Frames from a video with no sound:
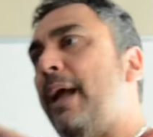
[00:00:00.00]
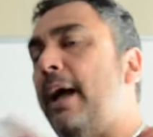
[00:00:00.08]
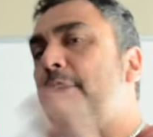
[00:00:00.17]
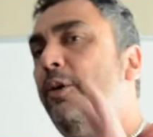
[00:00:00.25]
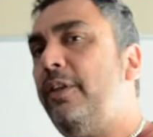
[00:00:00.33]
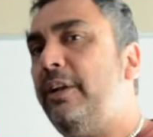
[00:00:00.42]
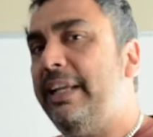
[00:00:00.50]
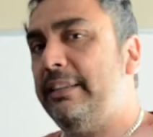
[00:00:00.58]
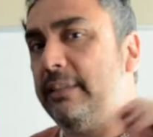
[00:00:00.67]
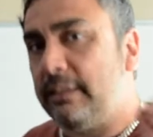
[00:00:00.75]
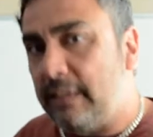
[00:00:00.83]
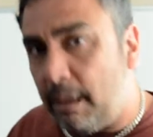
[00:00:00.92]
know the lens
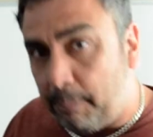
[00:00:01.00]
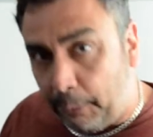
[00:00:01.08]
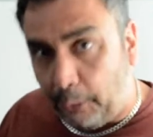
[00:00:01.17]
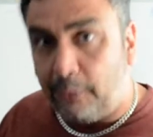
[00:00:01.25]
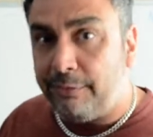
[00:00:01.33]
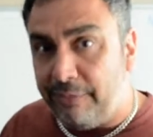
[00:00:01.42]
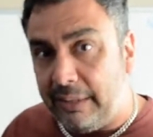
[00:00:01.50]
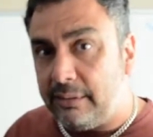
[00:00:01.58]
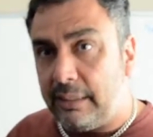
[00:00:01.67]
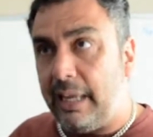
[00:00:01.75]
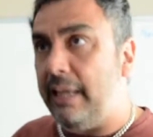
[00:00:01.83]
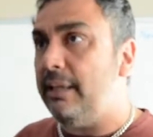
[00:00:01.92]
is not perfect
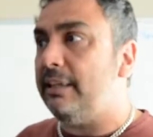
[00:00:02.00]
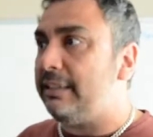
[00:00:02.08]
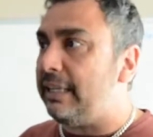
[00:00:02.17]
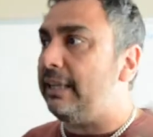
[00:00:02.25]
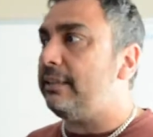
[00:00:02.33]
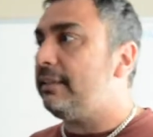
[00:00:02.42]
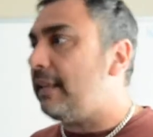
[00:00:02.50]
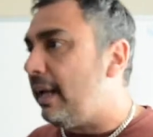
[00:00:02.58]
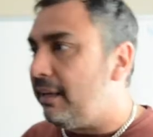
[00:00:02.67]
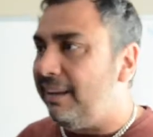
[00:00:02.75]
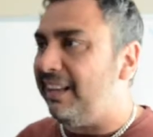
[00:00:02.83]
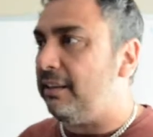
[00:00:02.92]
in the sense
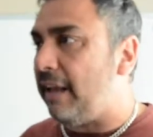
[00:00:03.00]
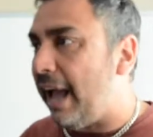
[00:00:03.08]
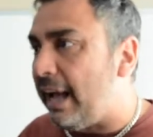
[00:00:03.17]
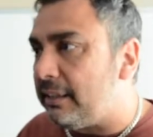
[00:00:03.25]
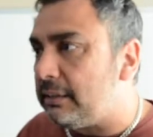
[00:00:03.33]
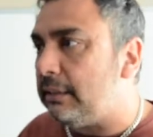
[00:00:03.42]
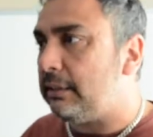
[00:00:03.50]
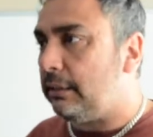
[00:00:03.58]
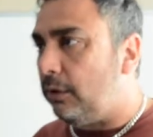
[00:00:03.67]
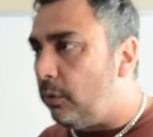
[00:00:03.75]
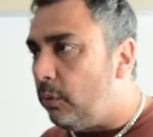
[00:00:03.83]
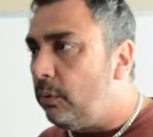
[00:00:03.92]
that it has its
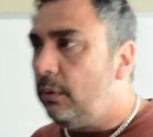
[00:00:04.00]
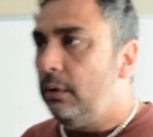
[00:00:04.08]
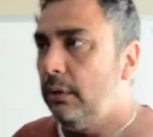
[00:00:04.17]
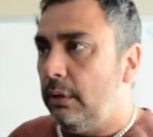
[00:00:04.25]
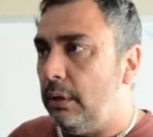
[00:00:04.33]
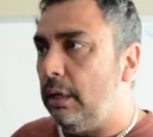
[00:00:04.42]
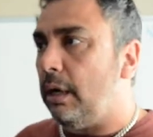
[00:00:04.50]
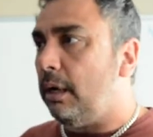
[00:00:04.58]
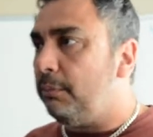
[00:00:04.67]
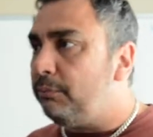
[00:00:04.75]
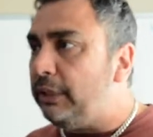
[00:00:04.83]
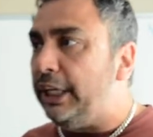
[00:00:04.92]
little
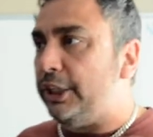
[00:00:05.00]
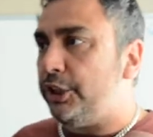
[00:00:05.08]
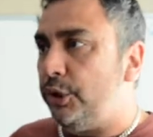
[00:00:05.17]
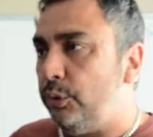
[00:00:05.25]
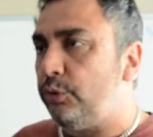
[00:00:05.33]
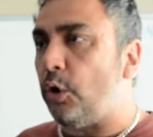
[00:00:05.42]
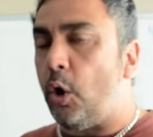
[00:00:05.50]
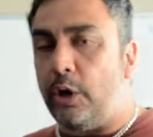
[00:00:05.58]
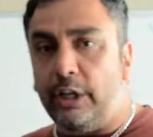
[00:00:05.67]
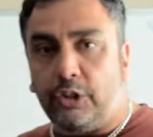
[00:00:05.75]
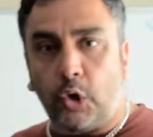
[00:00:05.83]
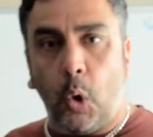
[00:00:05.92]
issues or
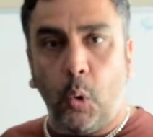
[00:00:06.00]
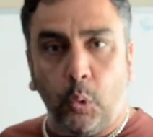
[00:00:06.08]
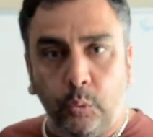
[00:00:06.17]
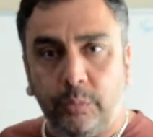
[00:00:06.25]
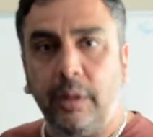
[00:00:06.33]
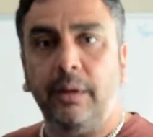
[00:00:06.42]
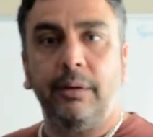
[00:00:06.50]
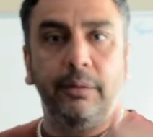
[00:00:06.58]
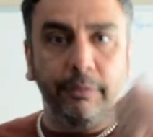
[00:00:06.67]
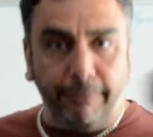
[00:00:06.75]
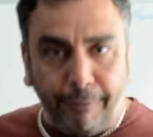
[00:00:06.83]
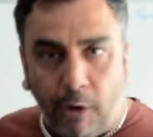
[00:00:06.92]
its old
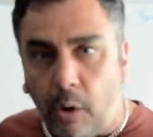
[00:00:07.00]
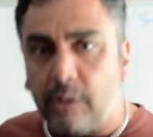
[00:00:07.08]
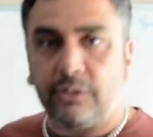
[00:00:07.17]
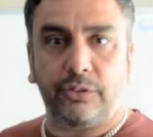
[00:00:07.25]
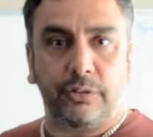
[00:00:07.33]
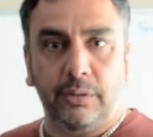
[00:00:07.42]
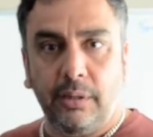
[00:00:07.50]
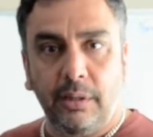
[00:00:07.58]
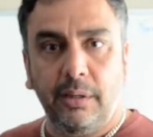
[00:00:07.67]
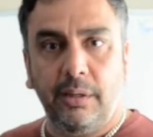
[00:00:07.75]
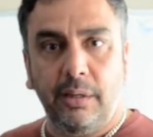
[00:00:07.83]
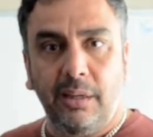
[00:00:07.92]
faults.
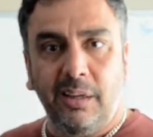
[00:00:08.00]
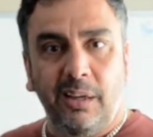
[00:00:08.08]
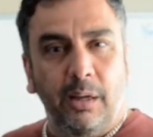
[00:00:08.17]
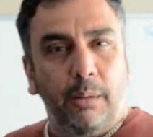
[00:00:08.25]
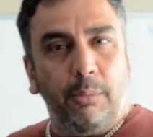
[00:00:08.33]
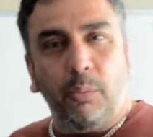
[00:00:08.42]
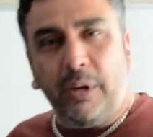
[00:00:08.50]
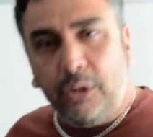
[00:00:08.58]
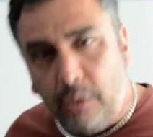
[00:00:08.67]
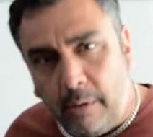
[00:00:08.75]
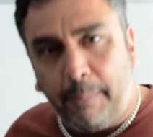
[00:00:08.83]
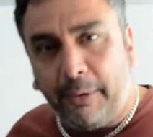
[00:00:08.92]
But when
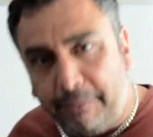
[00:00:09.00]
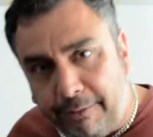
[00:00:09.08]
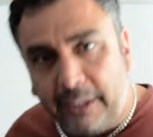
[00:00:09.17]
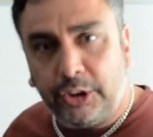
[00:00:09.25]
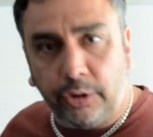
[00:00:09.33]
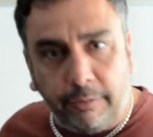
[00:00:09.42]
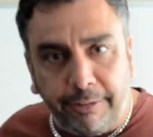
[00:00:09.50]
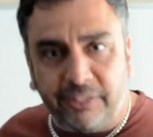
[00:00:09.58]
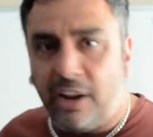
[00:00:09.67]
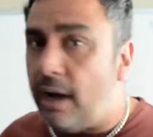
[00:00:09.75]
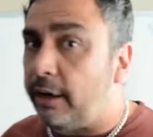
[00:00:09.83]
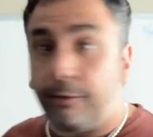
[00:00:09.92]
you're a professional
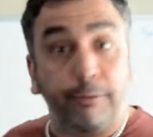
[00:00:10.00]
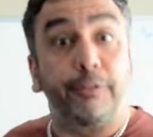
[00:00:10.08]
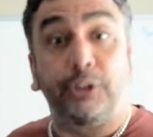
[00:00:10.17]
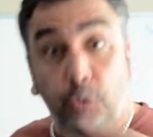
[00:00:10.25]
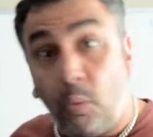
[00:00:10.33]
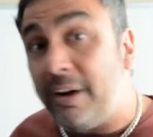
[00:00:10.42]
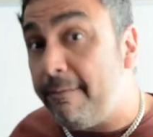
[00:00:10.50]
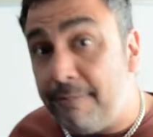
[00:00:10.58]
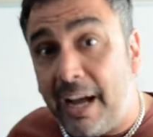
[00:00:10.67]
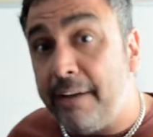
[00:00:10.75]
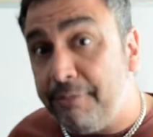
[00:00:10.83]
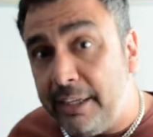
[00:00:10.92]
photographer for
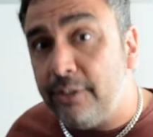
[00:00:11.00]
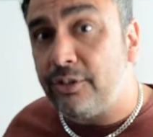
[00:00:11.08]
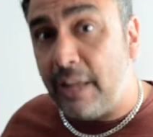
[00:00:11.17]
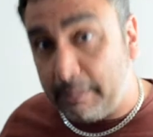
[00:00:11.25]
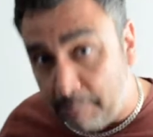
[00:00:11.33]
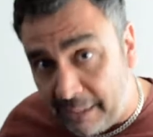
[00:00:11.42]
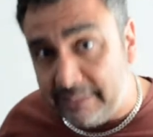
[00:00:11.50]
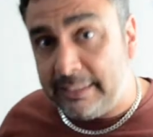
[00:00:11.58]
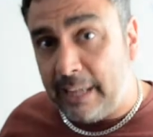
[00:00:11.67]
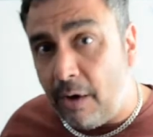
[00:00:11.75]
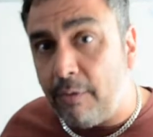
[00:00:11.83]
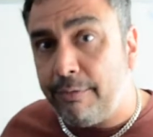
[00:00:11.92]
25 years like
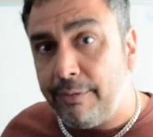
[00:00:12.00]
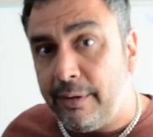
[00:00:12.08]
myself,